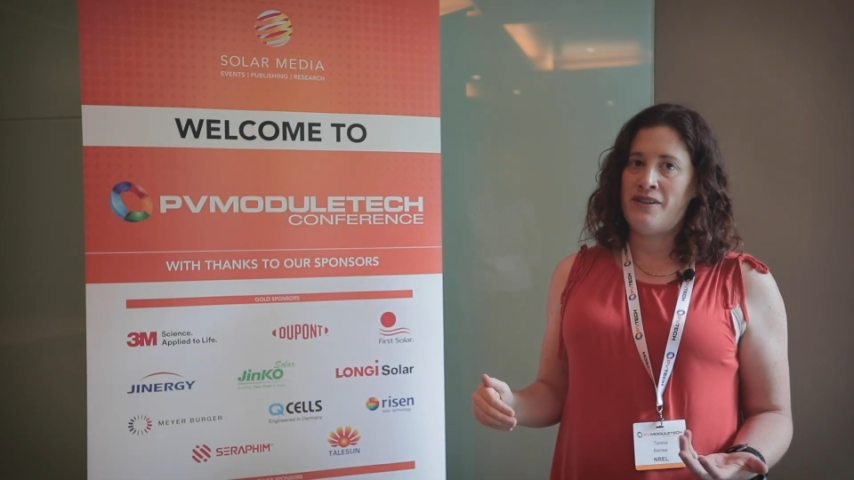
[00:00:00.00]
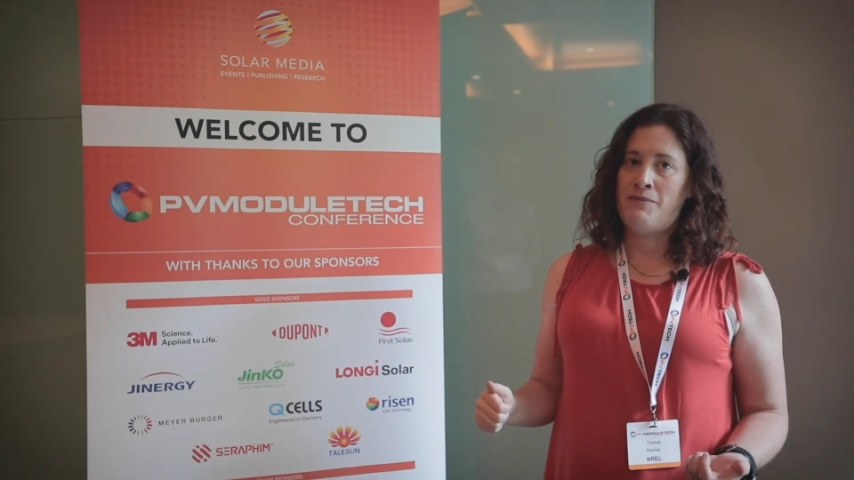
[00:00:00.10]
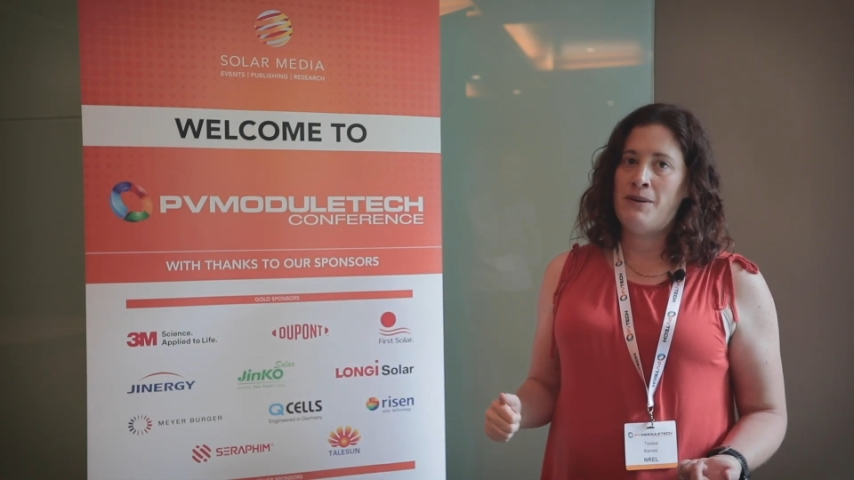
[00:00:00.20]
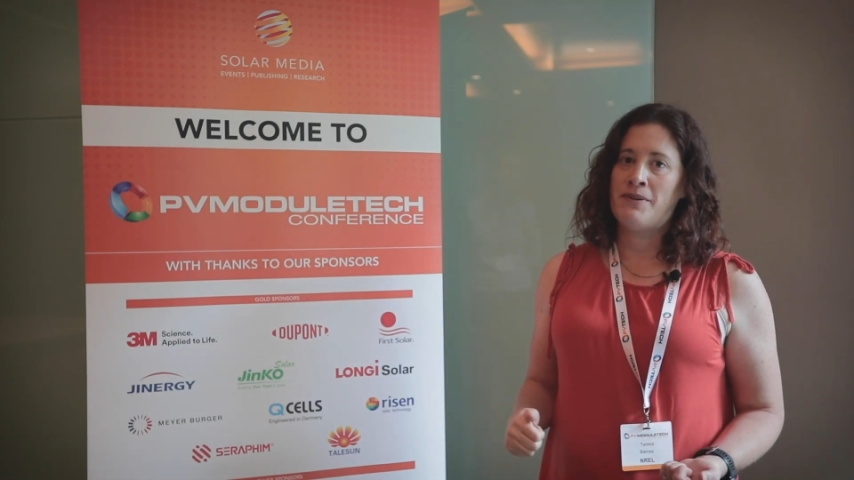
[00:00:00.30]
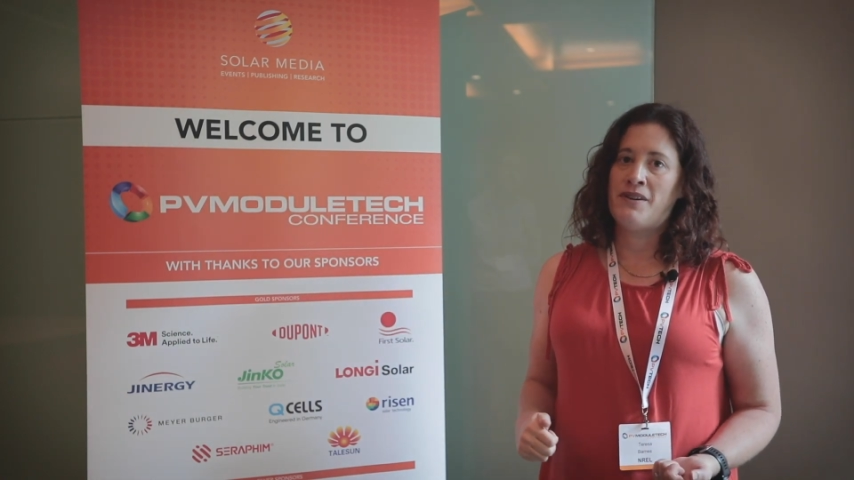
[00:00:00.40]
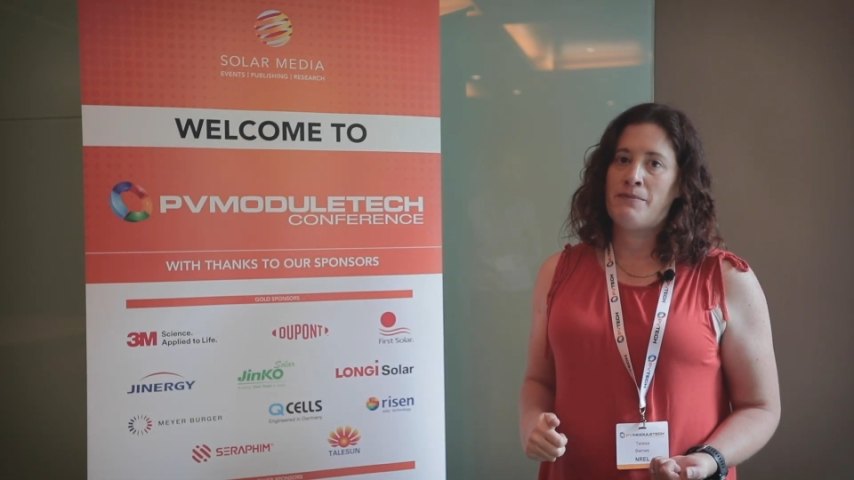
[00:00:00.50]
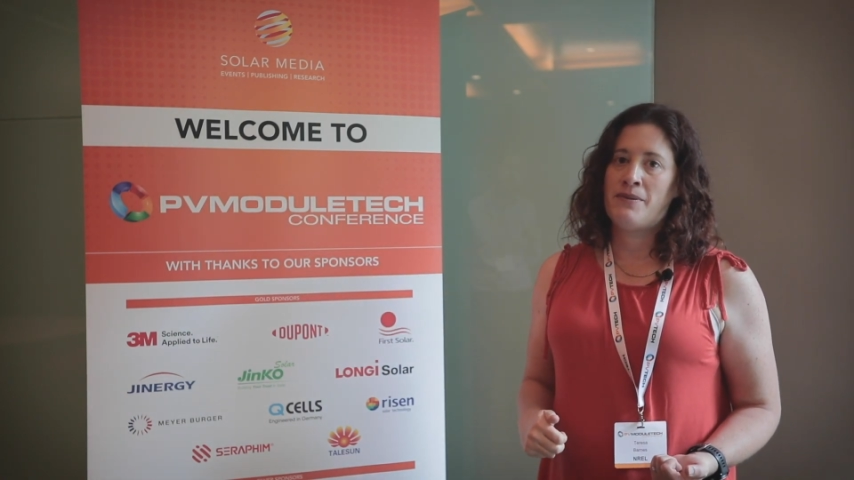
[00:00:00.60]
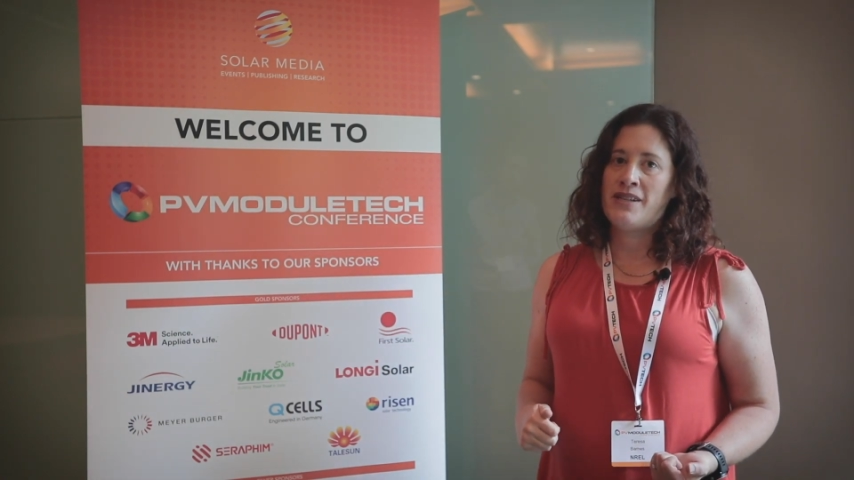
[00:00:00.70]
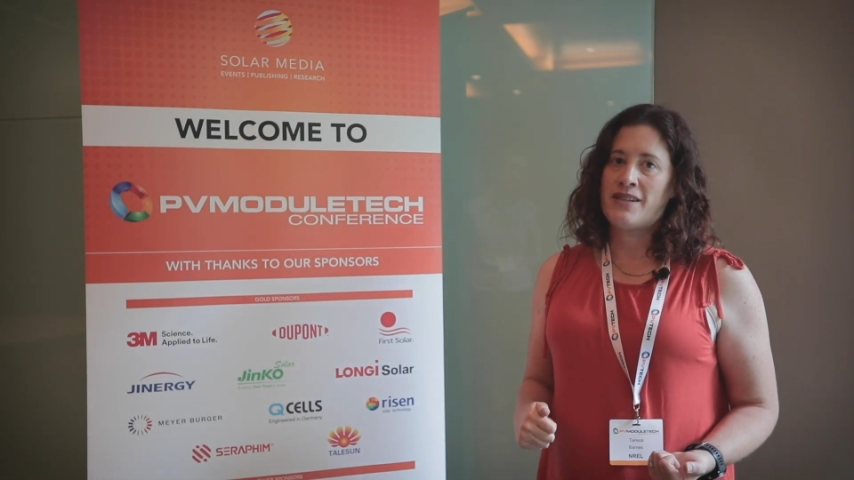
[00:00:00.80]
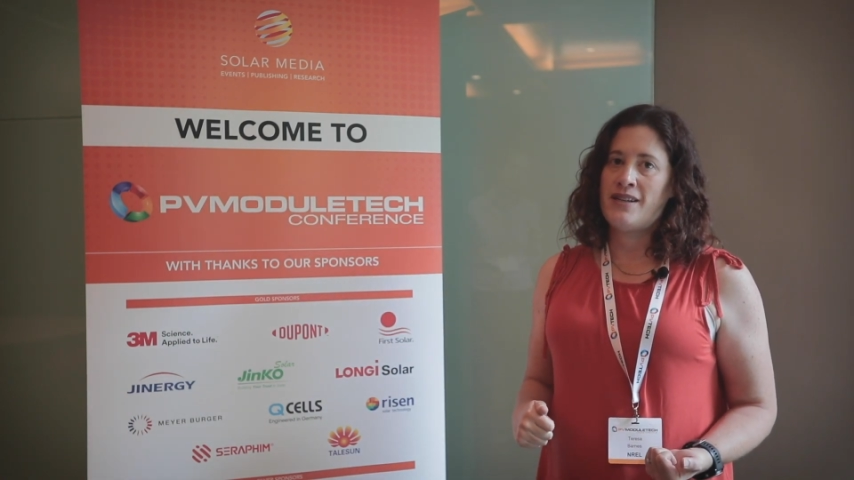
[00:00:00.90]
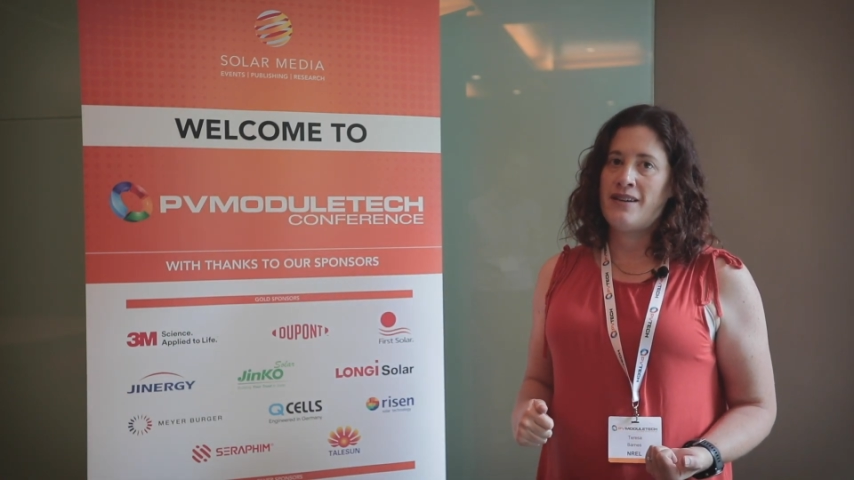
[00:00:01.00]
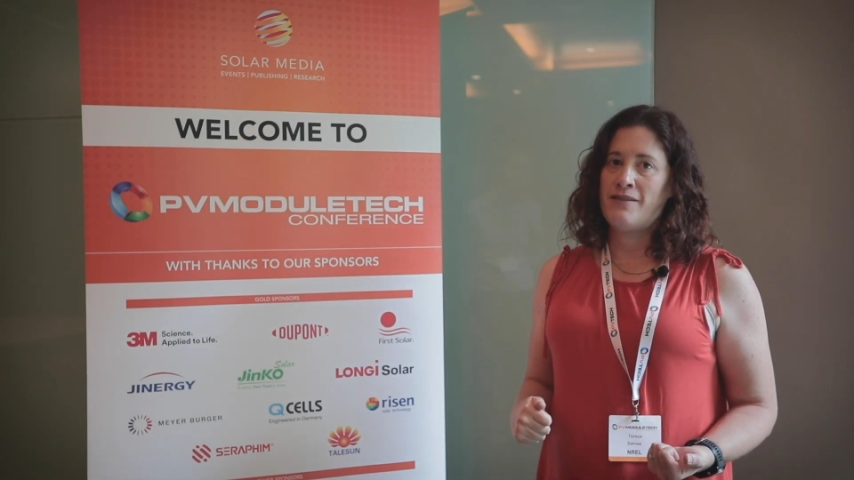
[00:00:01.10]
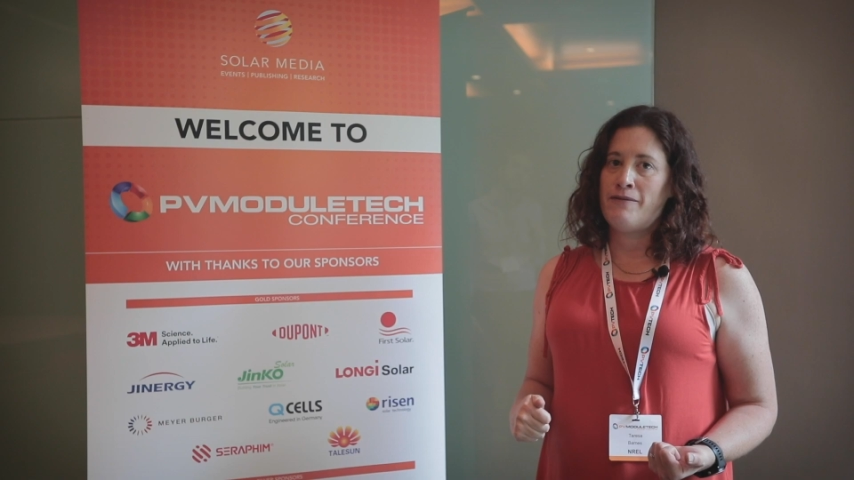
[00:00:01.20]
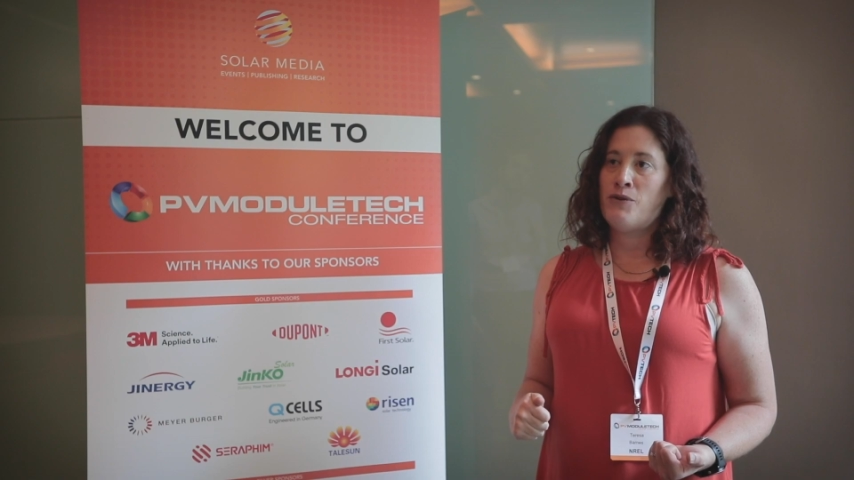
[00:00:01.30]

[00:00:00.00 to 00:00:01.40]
And if people are predicting